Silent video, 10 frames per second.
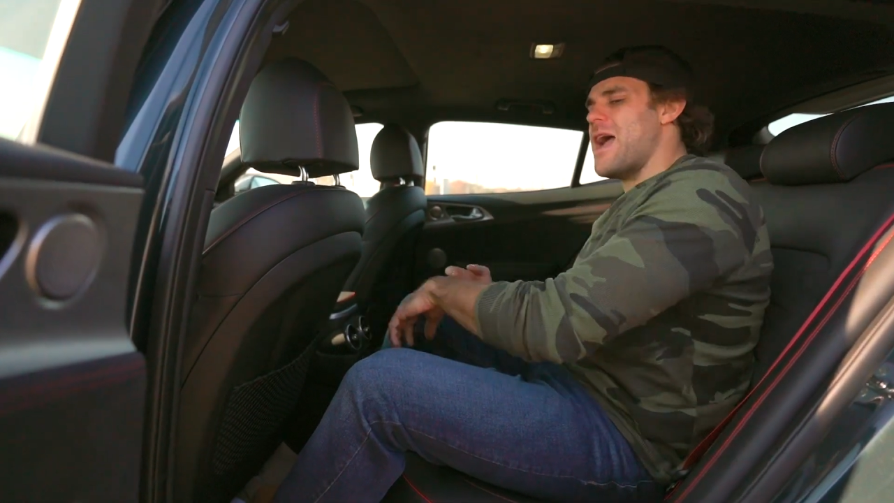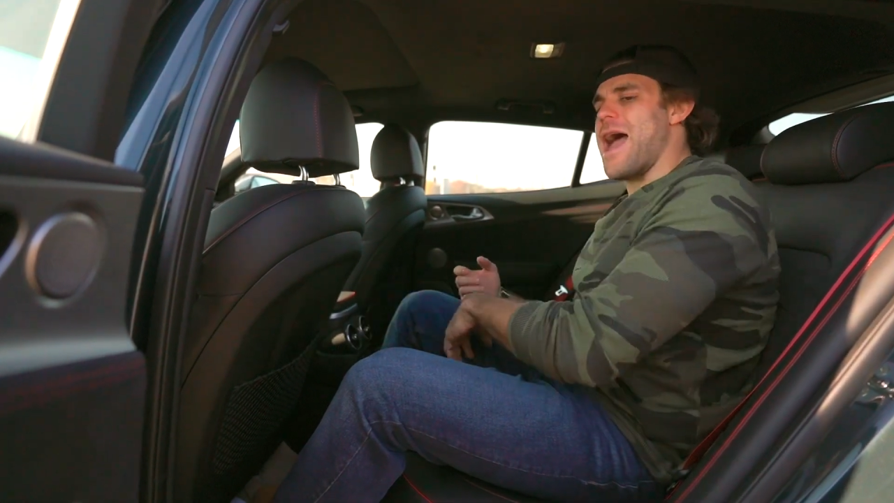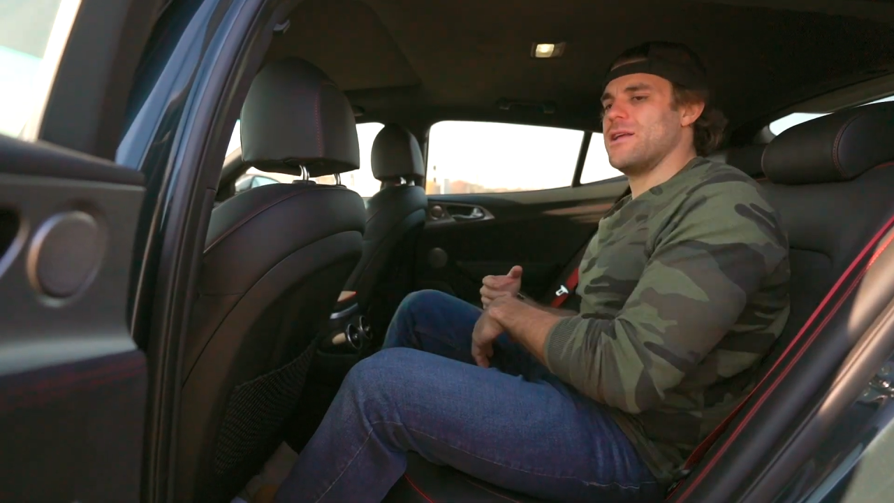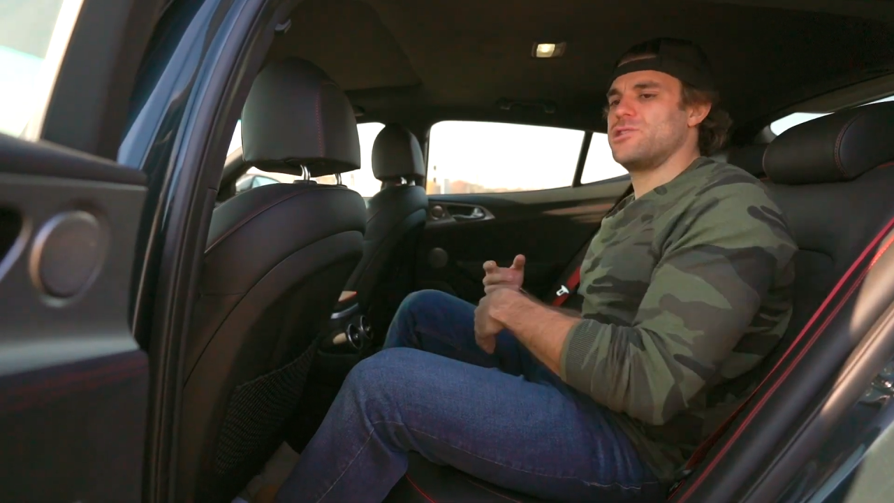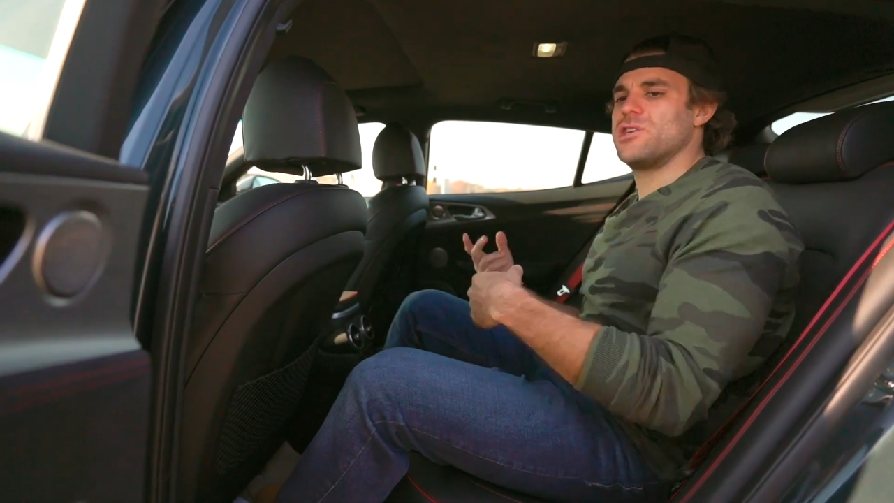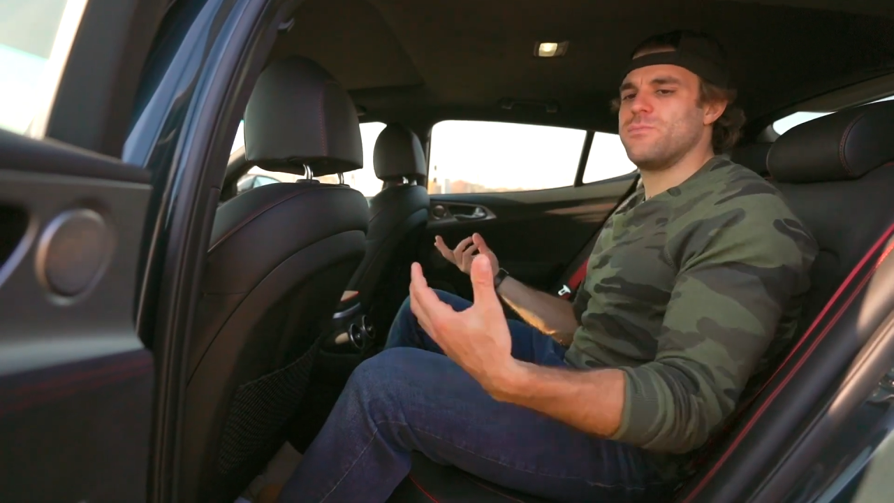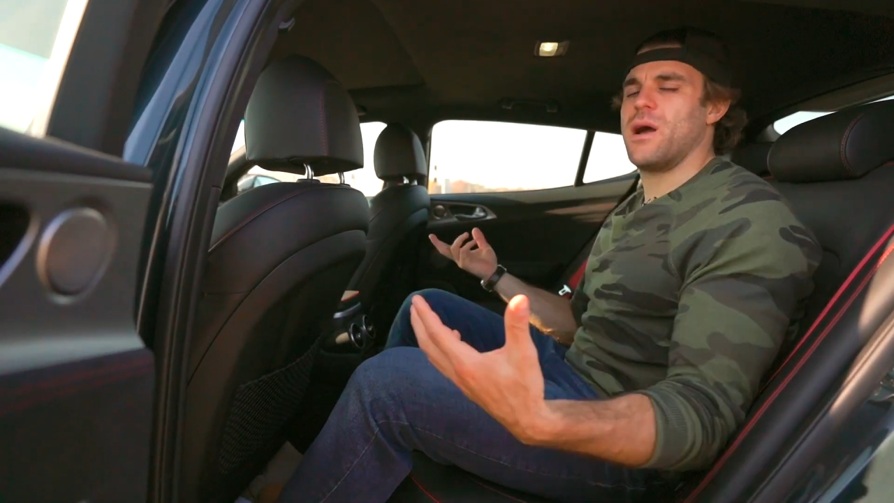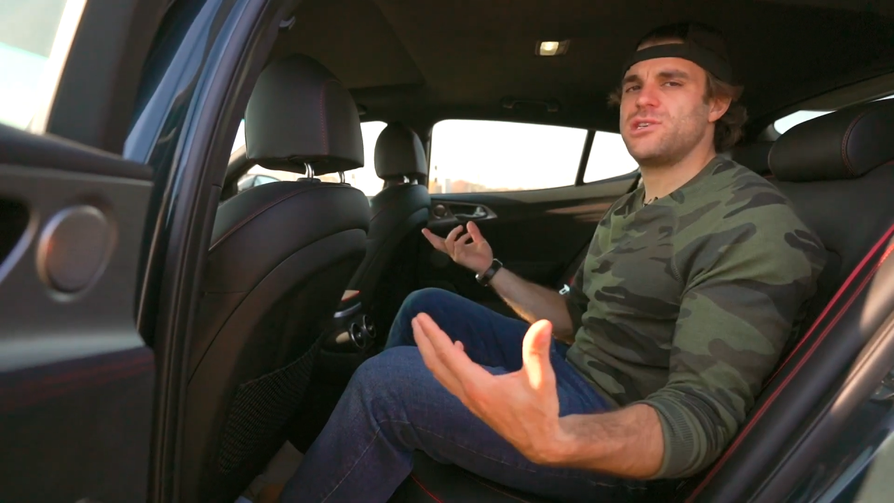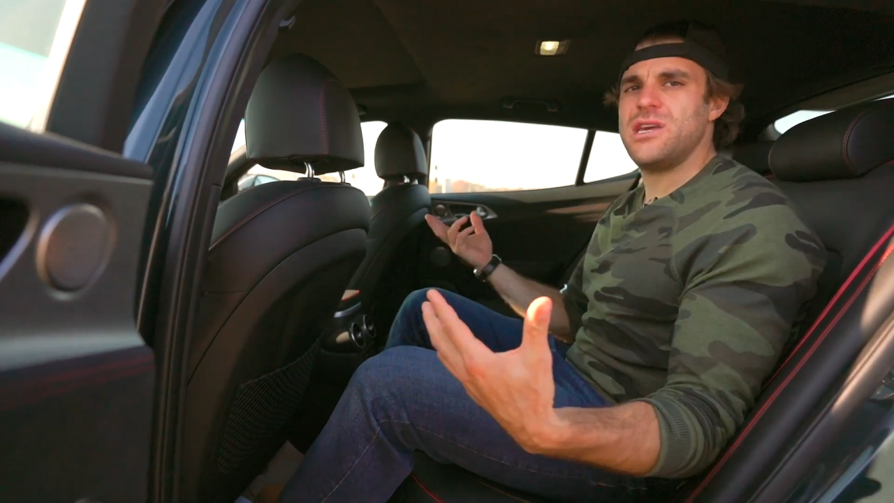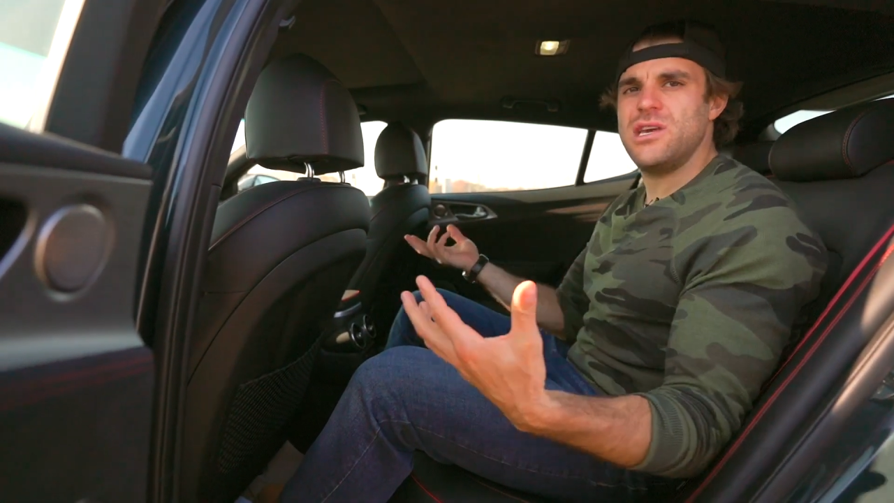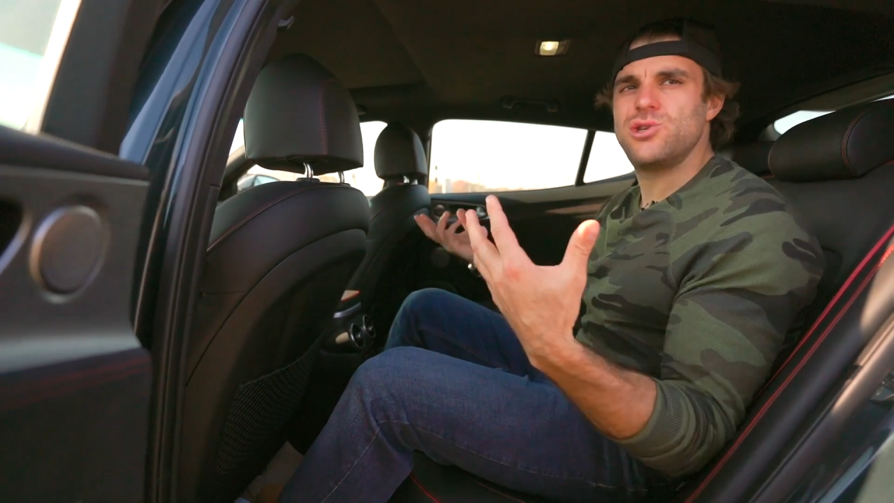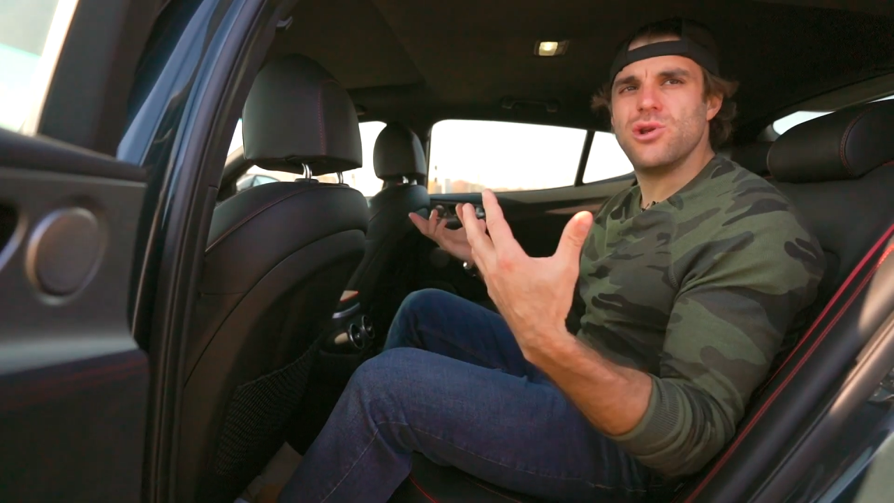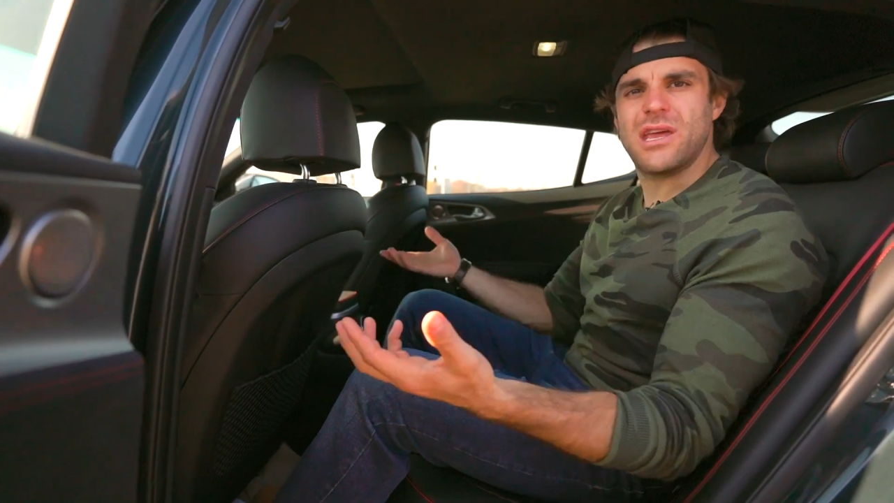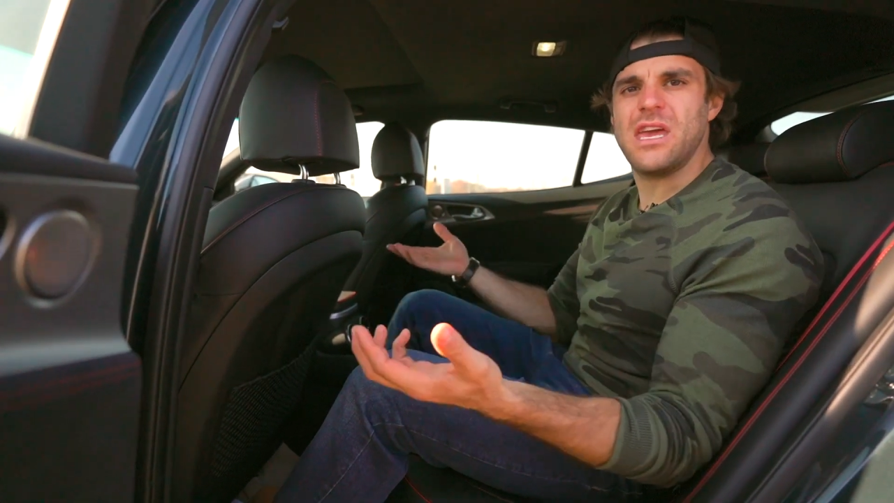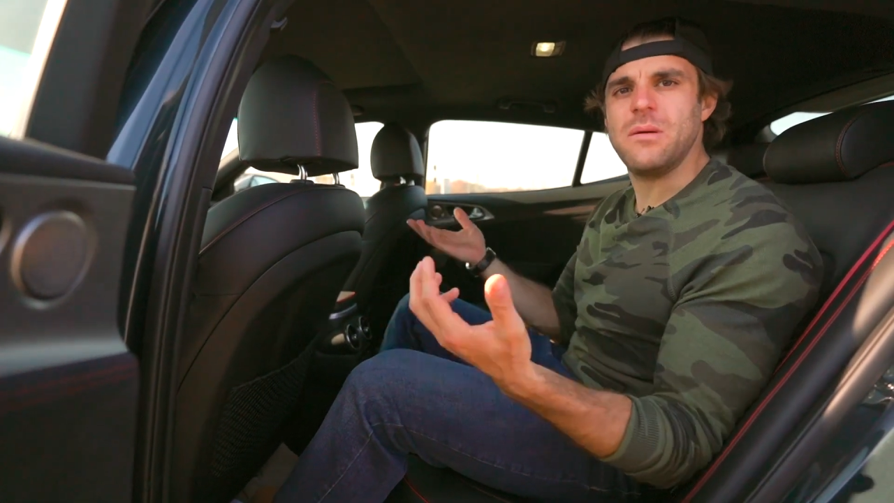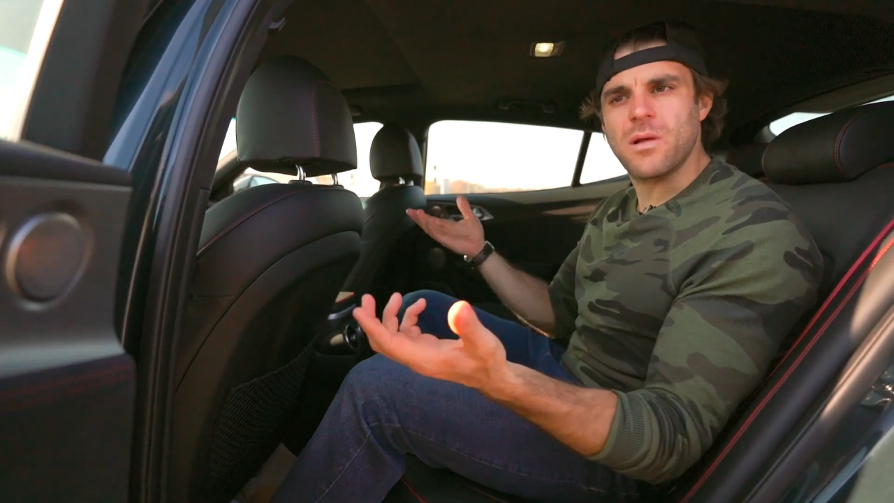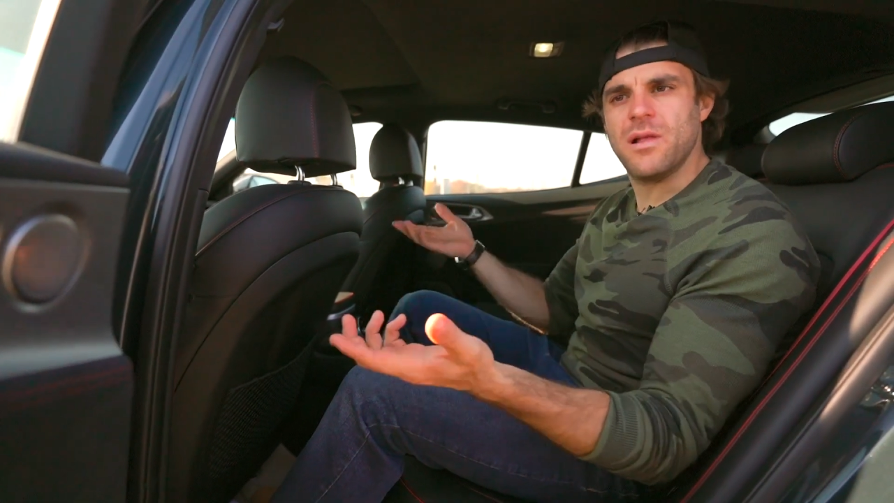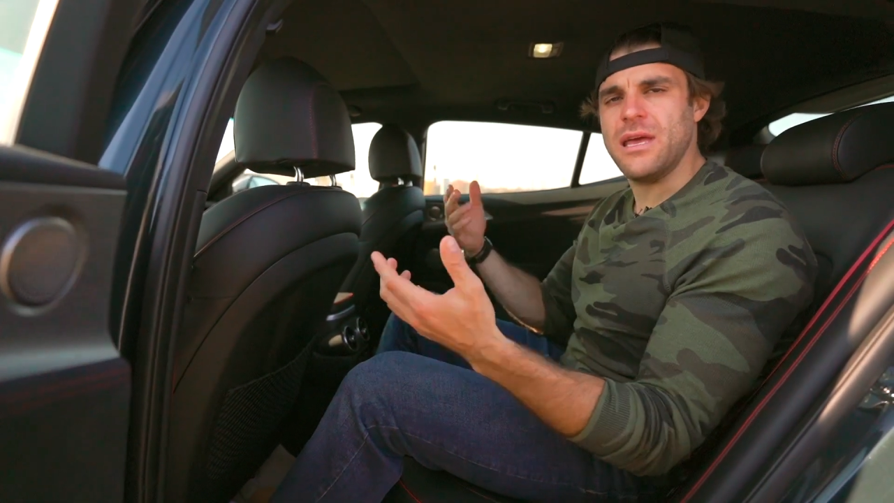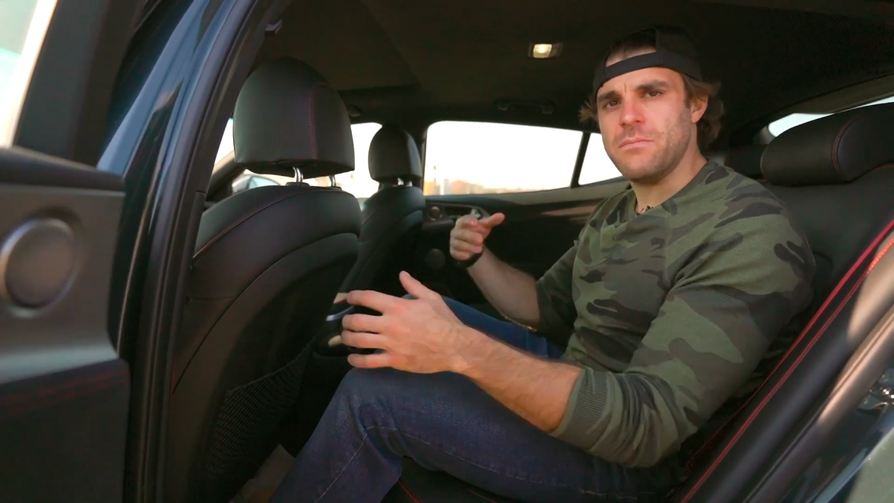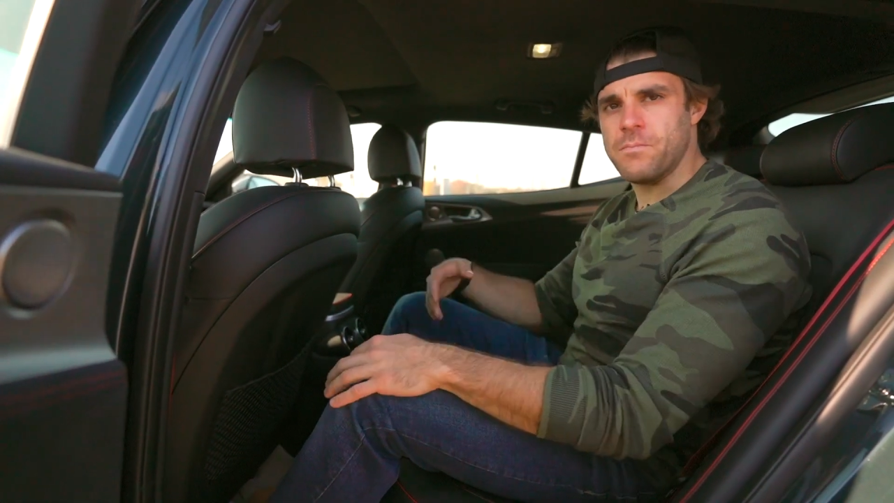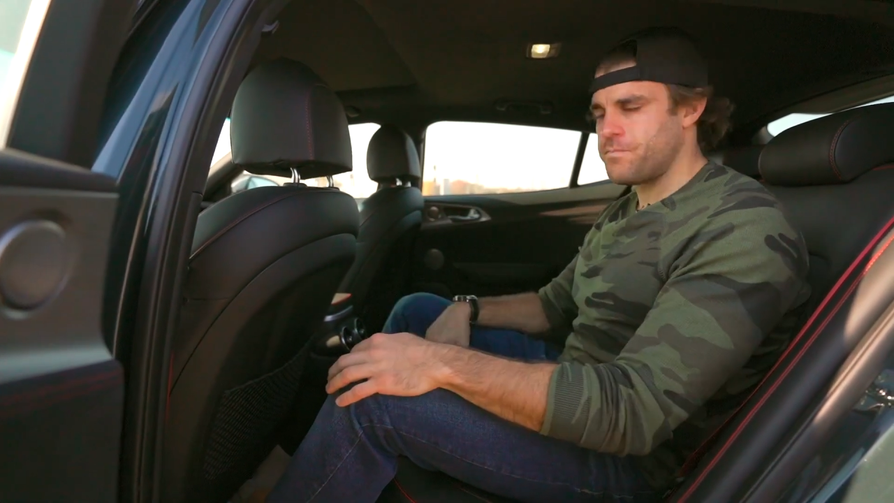and it's just much easier to keep clean.